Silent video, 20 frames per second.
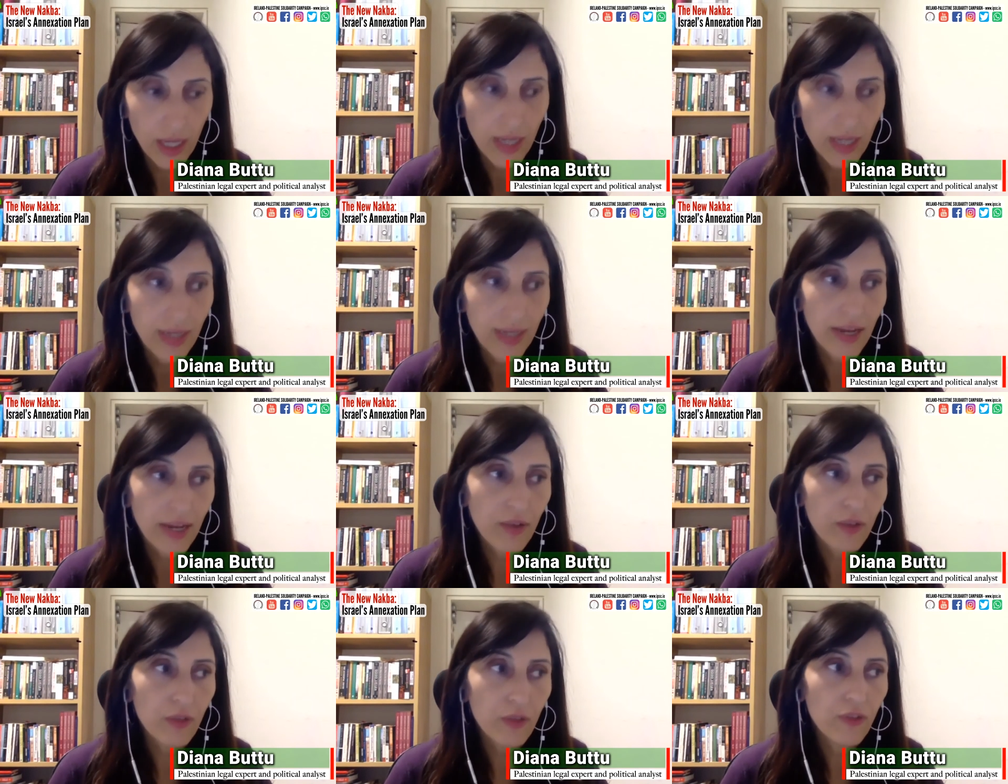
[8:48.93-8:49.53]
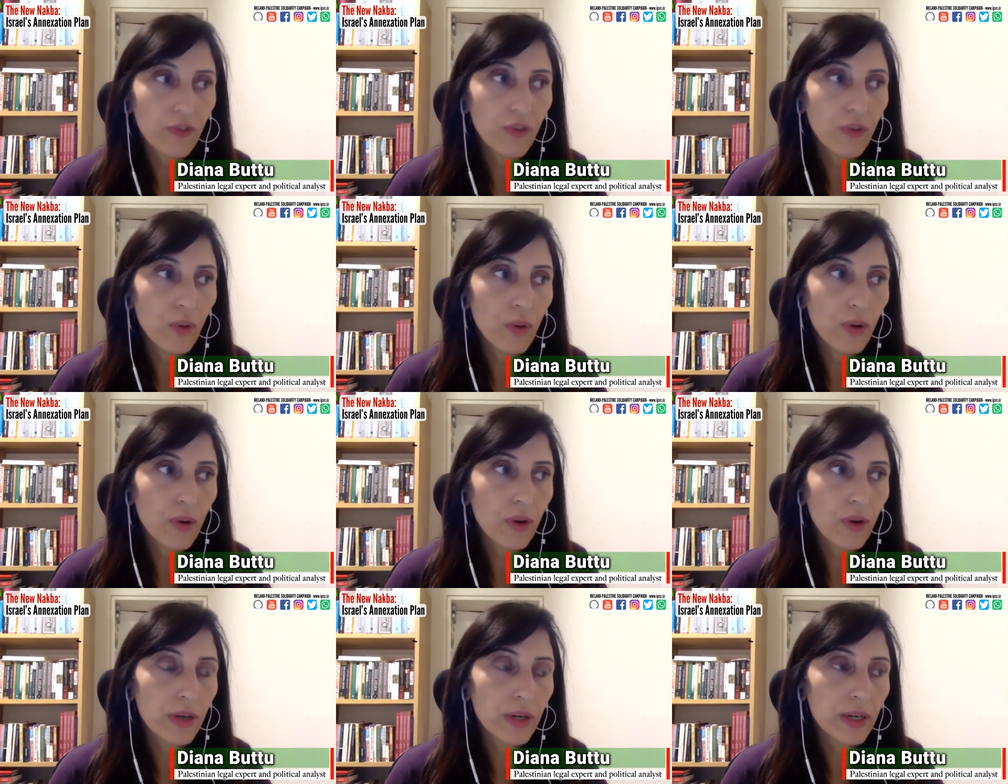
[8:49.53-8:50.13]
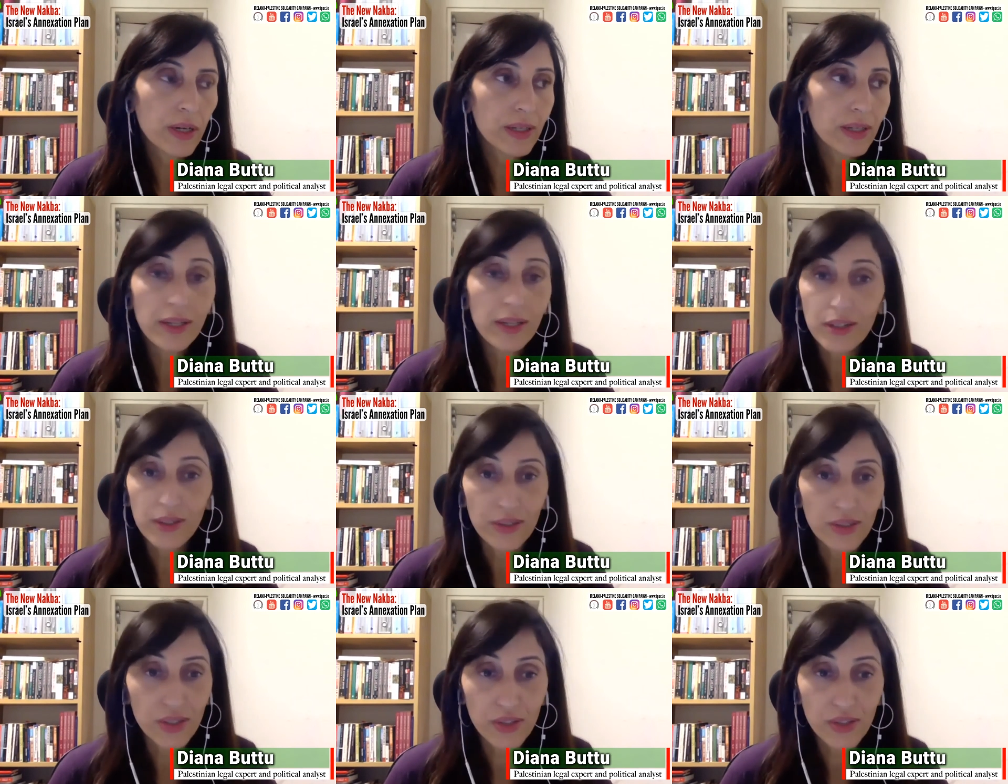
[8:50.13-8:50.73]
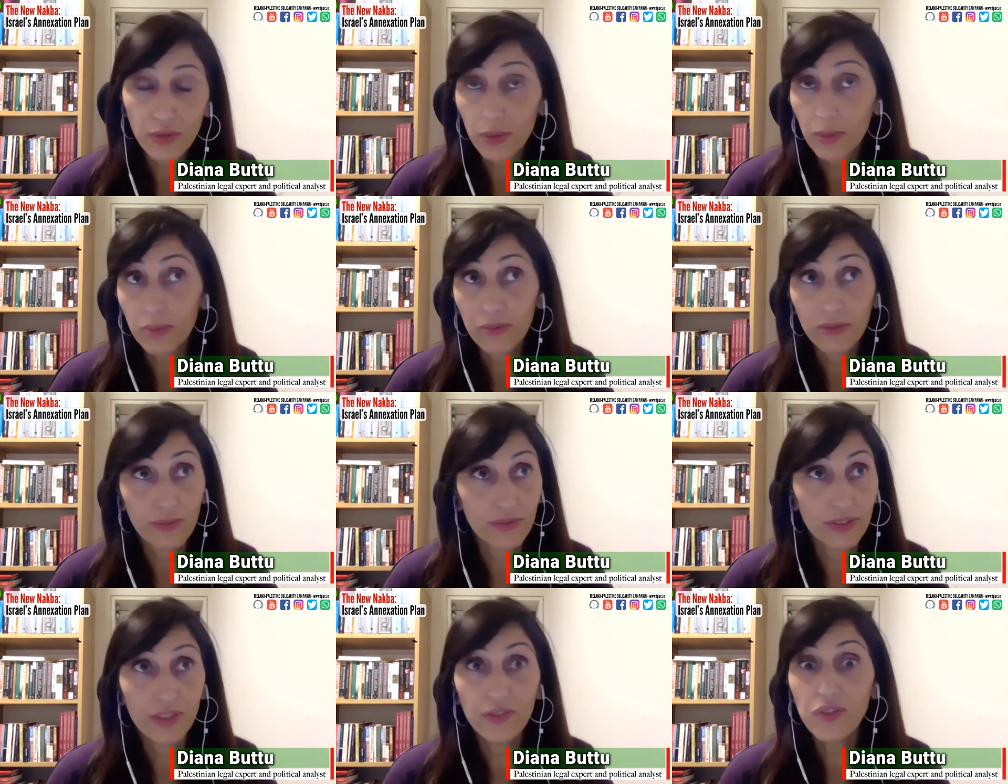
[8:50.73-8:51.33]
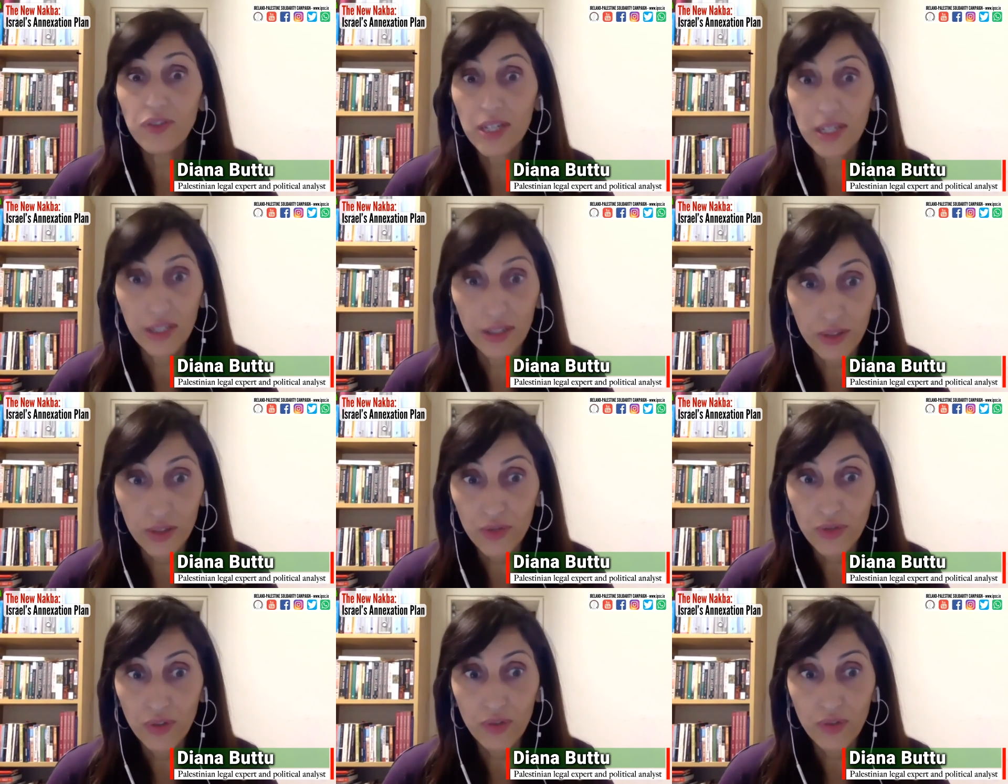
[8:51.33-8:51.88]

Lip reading: Now, for years, for 53